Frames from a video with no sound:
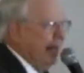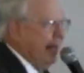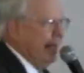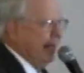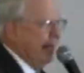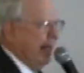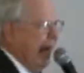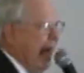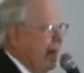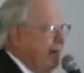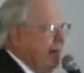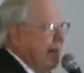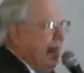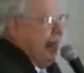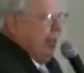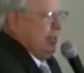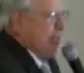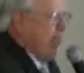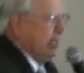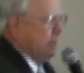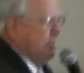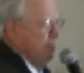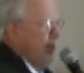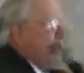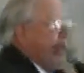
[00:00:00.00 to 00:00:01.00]
in his life,
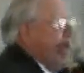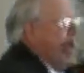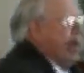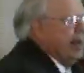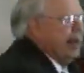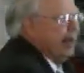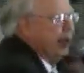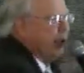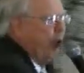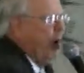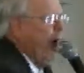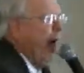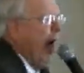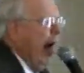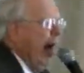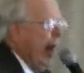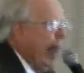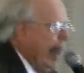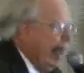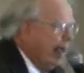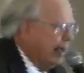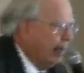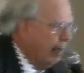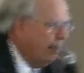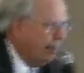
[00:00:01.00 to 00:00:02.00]
just began to cry
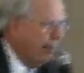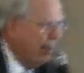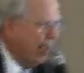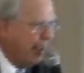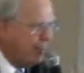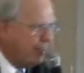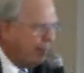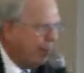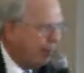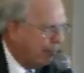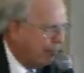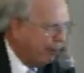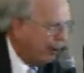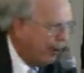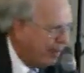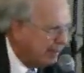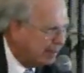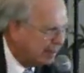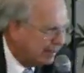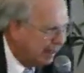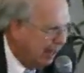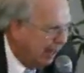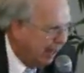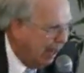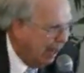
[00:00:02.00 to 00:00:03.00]
like a baby,
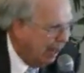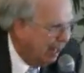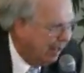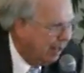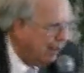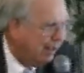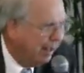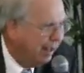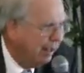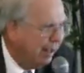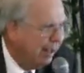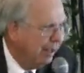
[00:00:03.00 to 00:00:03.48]
praise God.